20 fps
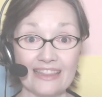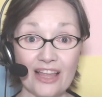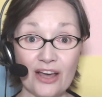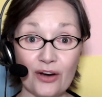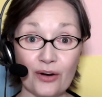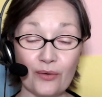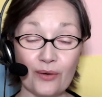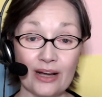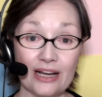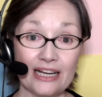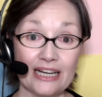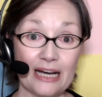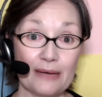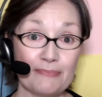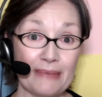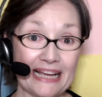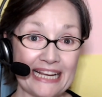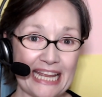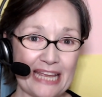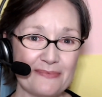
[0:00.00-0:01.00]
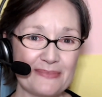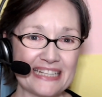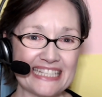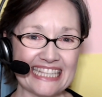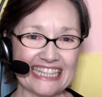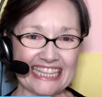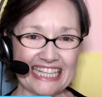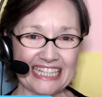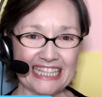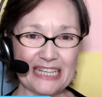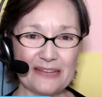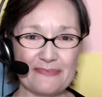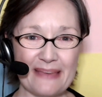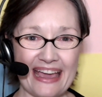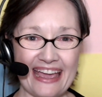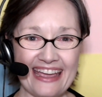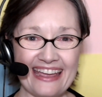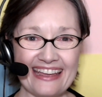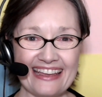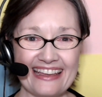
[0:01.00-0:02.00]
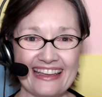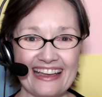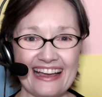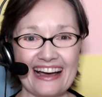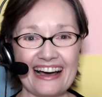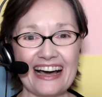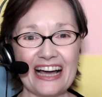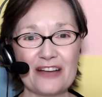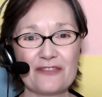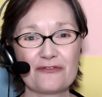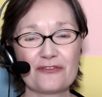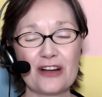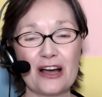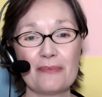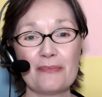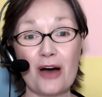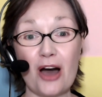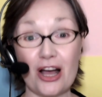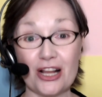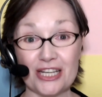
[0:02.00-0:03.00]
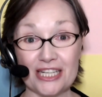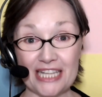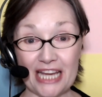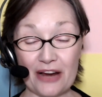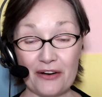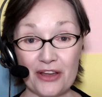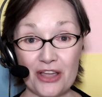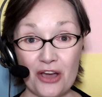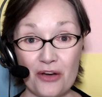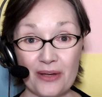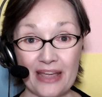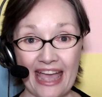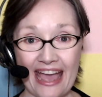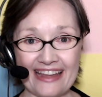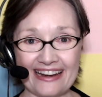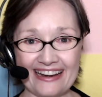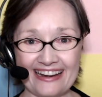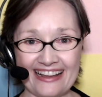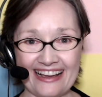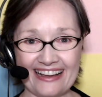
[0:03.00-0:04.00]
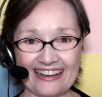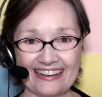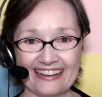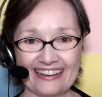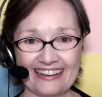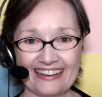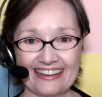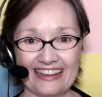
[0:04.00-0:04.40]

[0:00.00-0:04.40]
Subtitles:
Hello, my name is Lily May. I'm from Ontario, Canada.